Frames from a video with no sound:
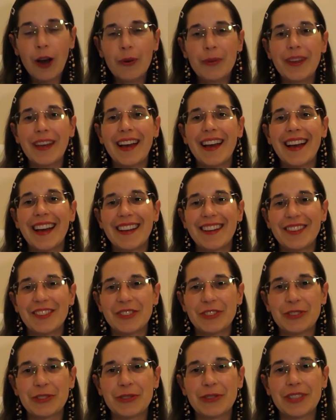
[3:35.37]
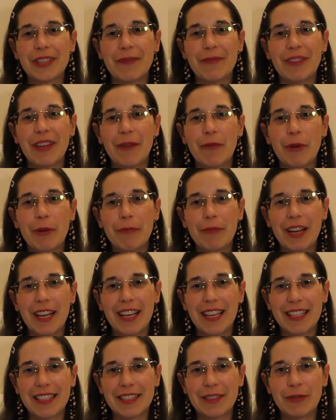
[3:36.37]
yeah, and also sometimes when my
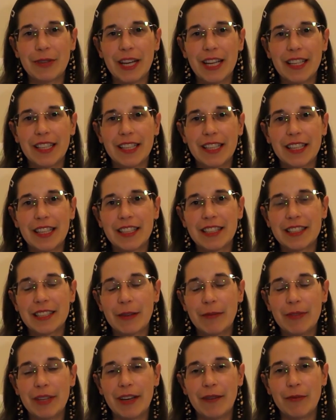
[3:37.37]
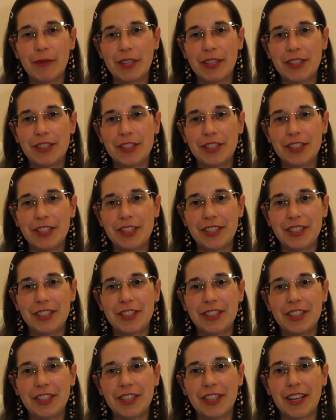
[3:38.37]
little one, sometimes when she
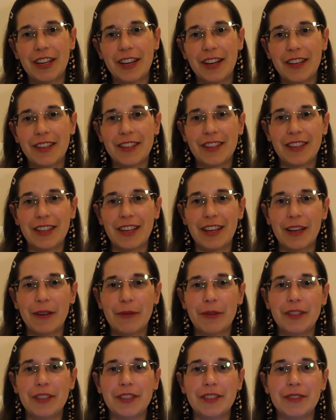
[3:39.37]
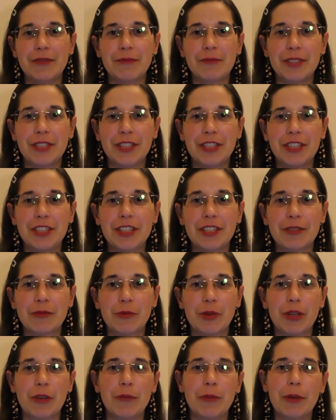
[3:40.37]
can't, like when she doesn't
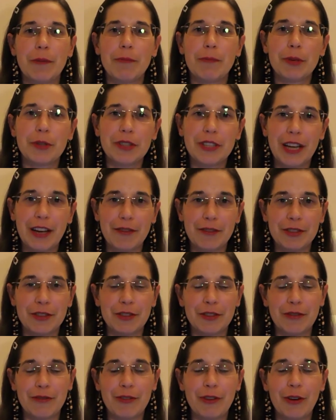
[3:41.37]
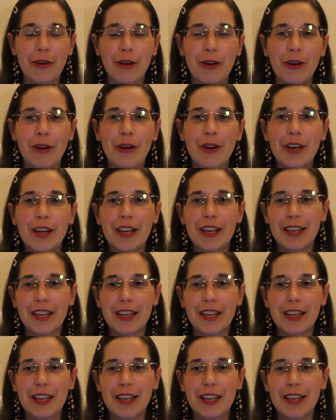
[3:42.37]
want to be put down to the floor,